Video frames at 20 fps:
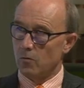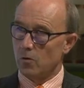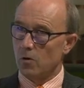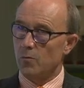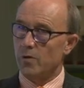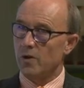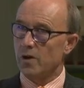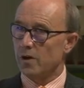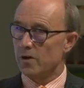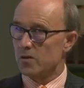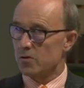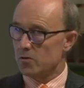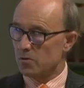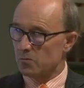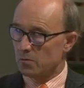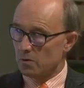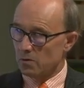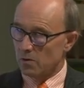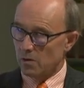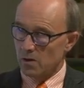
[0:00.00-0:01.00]

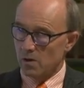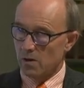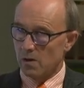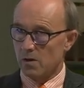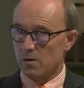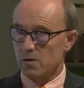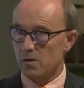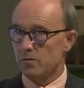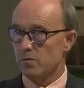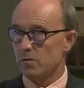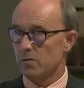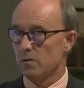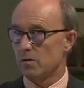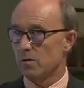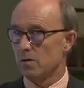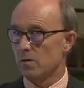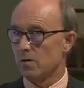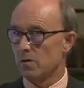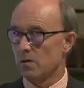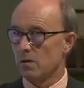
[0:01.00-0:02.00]
combination, even
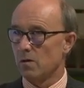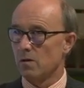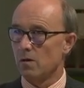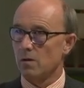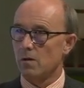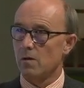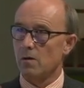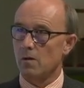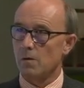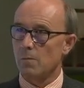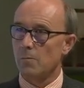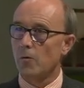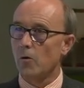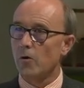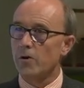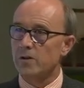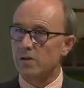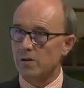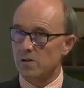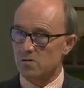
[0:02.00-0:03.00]
a
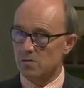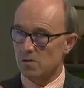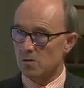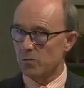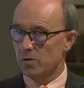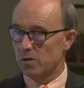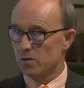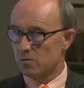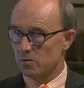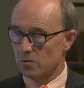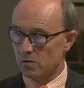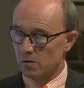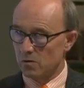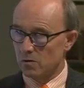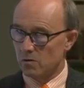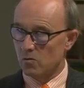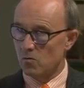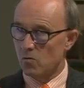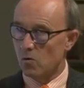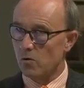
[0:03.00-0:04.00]
point estimate
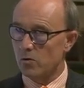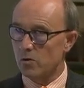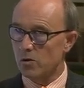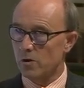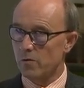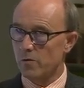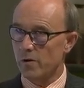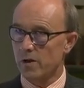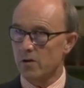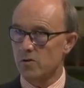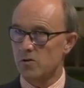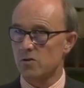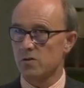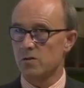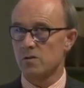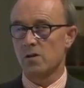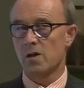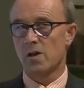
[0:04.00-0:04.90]
in the wrong direction.